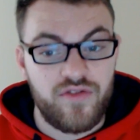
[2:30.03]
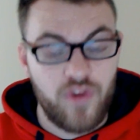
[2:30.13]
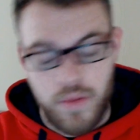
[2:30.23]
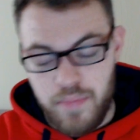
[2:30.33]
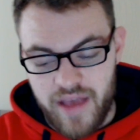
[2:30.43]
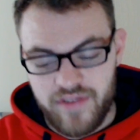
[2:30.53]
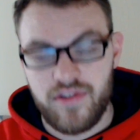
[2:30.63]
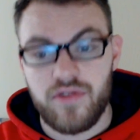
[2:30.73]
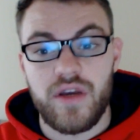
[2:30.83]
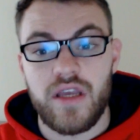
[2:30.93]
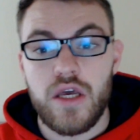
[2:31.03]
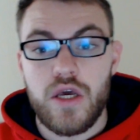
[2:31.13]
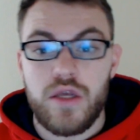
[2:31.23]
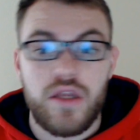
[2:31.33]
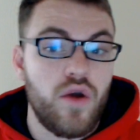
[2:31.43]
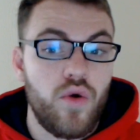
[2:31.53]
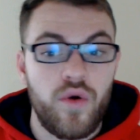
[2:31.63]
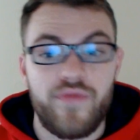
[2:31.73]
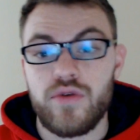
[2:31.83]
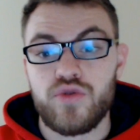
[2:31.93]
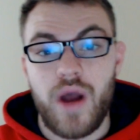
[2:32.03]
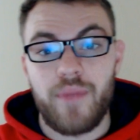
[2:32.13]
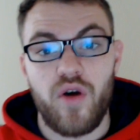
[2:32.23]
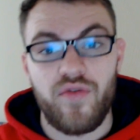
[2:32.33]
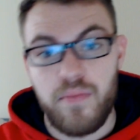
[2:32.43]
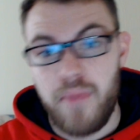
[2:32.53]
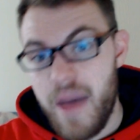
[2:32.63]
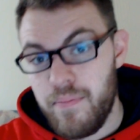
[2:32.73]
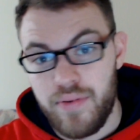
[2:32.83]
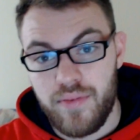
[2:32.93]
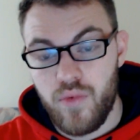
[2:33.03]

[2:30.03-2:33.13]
So it basically, or if you dropped off the map,